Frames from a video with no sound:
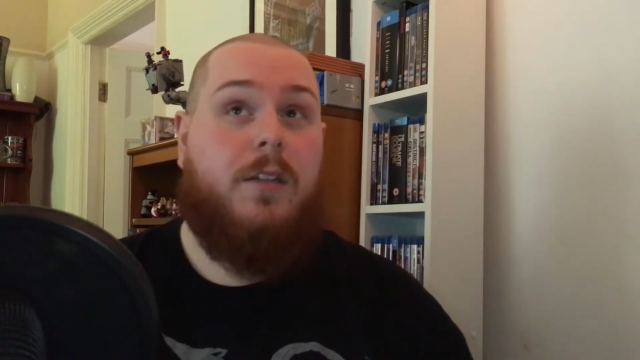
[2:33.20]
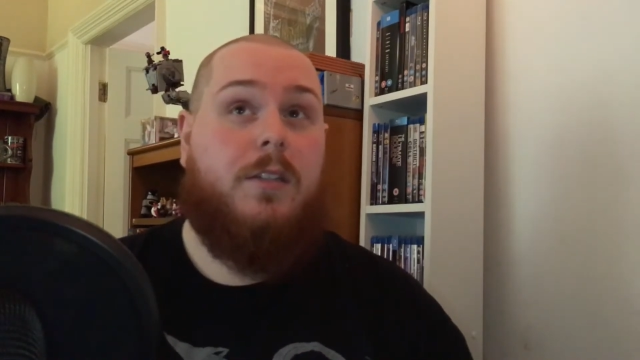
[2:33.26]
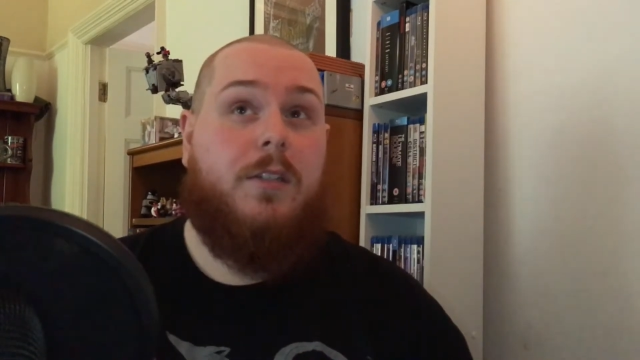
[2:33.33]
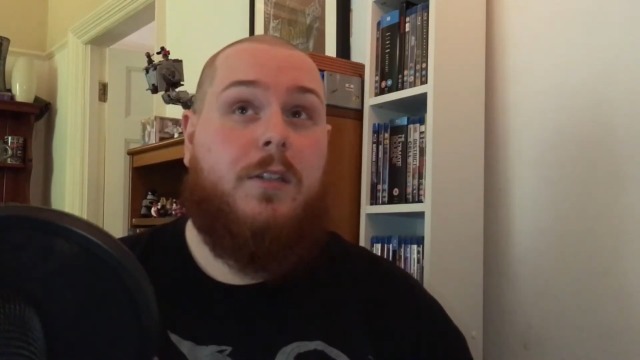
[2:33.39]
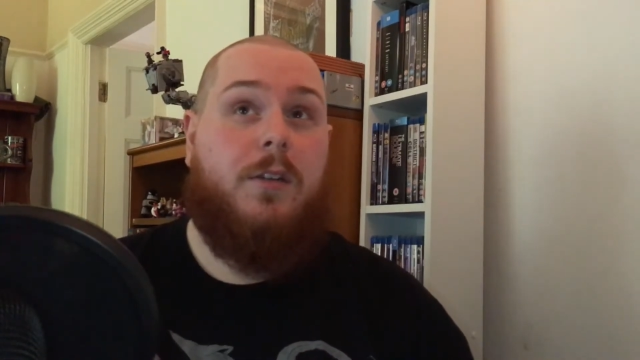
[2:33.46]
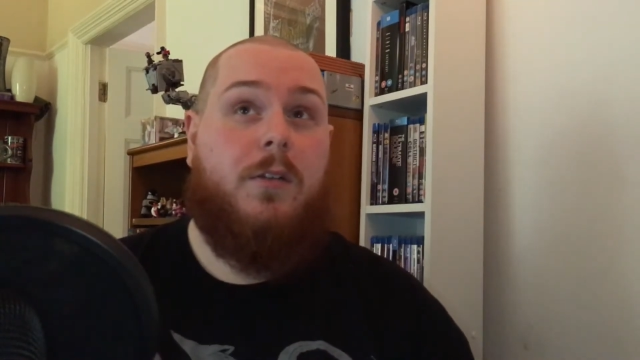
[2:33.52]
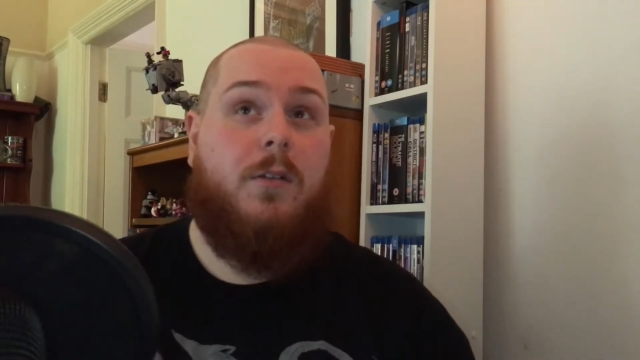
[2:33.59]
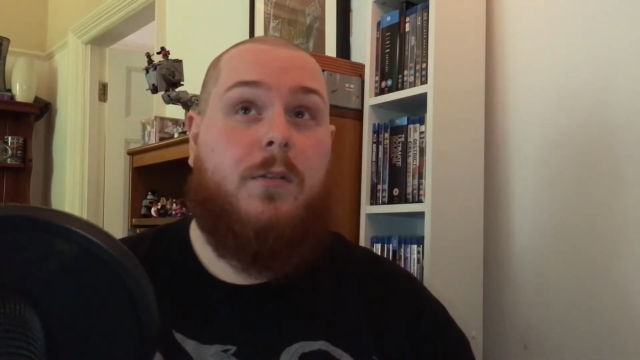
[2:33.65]

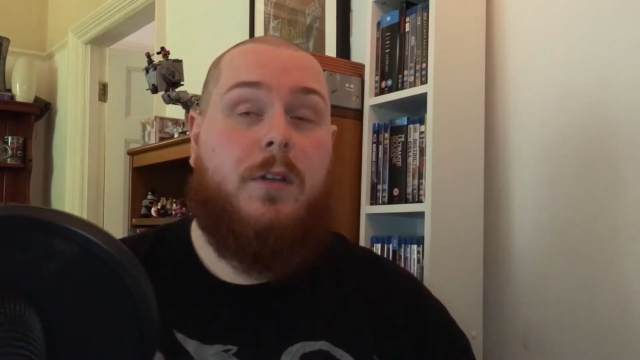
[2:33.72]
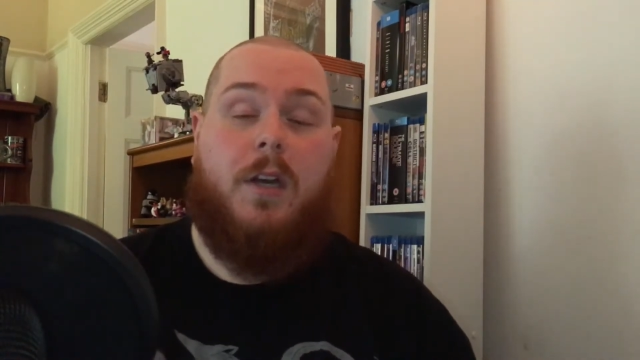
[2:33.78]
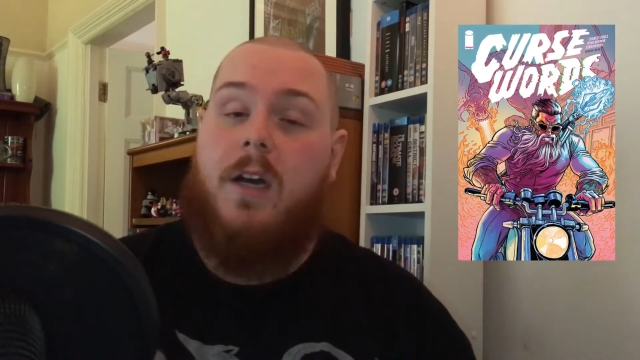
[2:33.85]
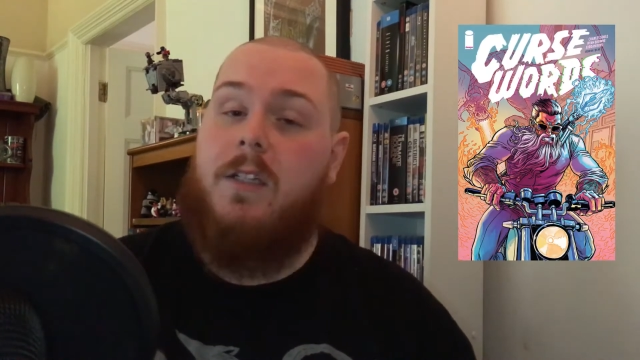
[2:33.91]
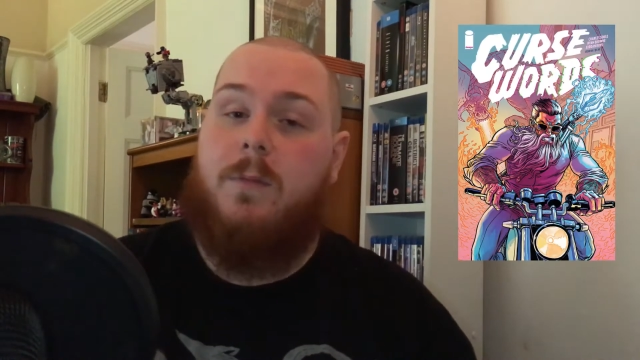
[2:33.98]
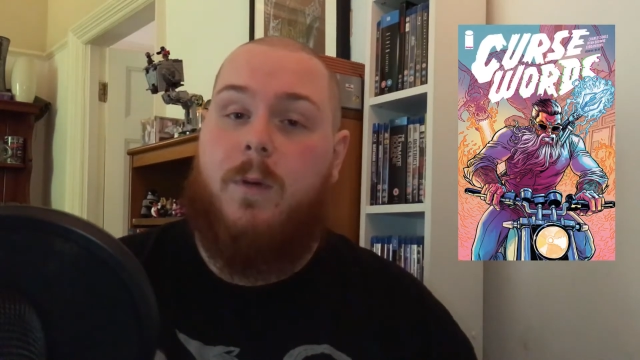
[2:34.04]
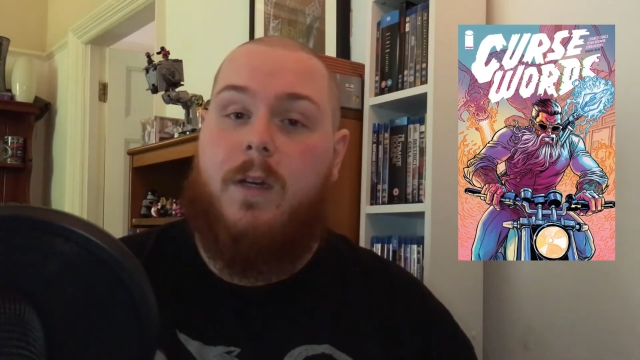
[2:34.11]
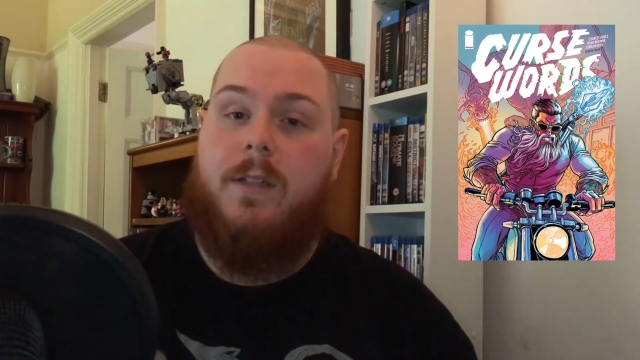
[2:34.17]
to do
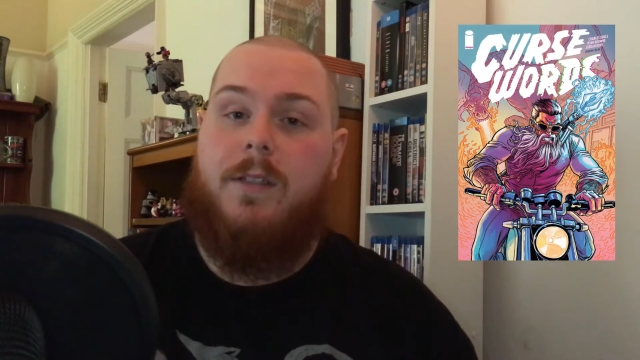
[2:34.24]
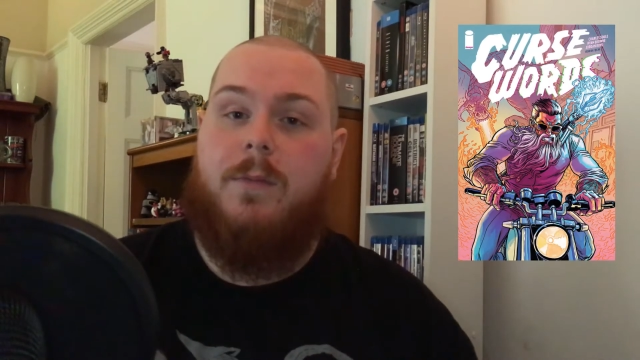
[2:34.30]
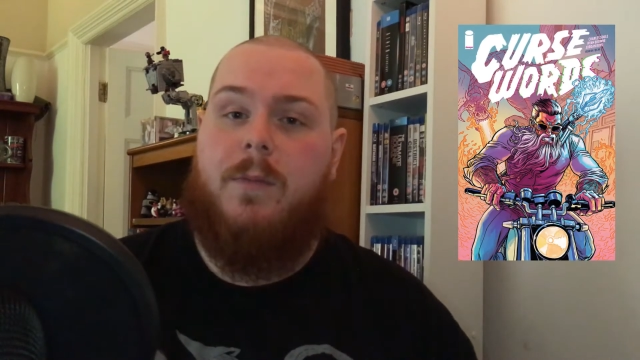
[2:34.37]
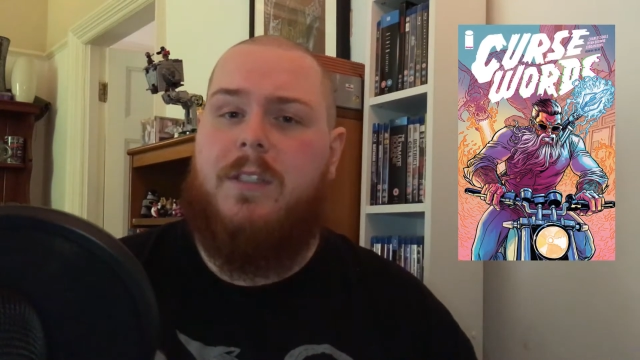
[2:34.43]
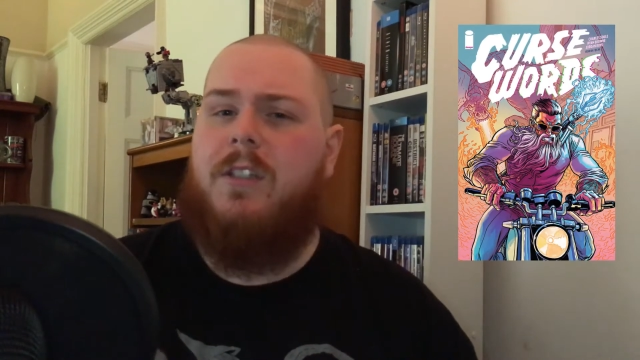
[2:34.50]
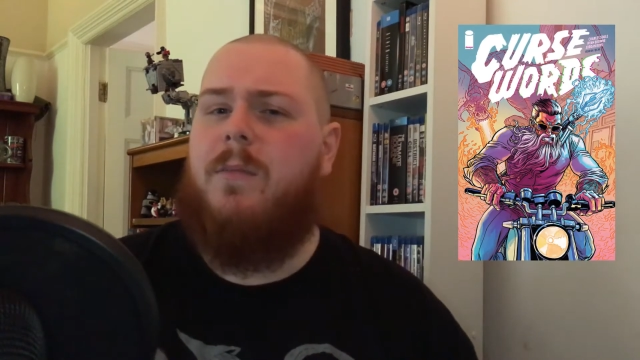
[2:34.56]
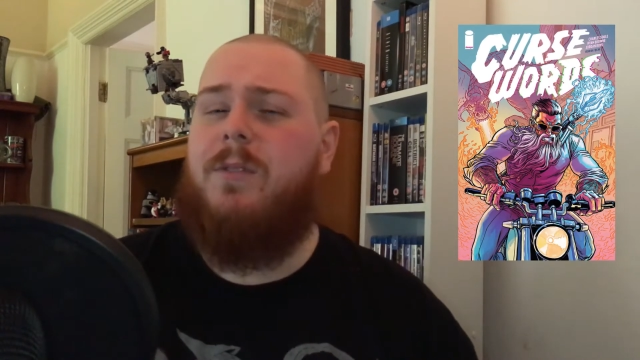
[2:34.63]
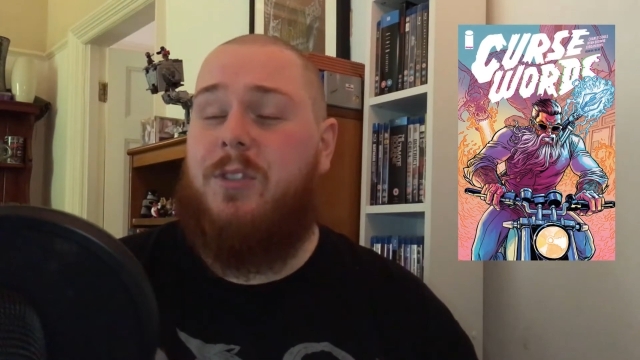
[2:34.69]
Curse Words,
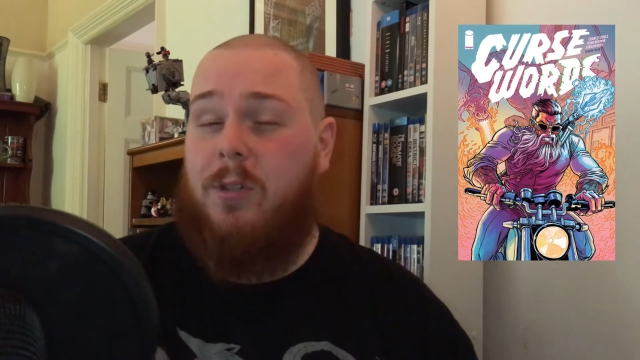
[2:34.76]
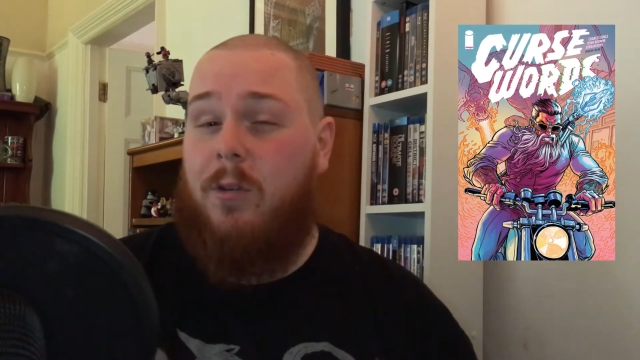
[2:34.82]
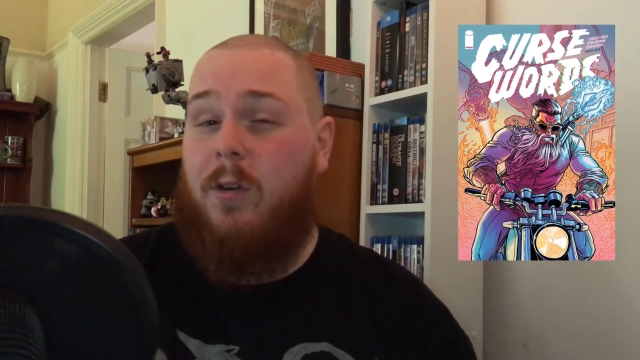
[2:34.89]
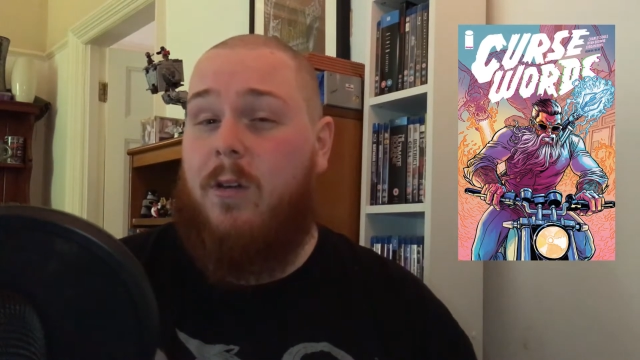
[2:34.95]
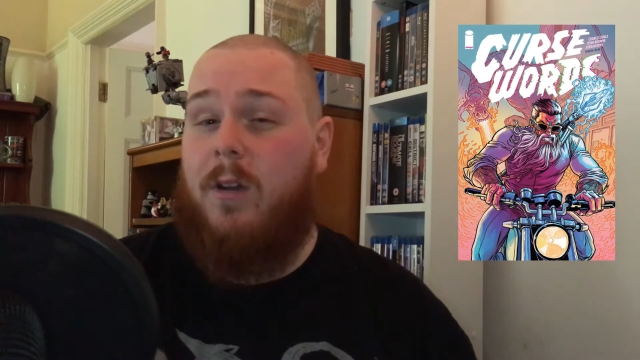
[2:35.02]
which I'm sure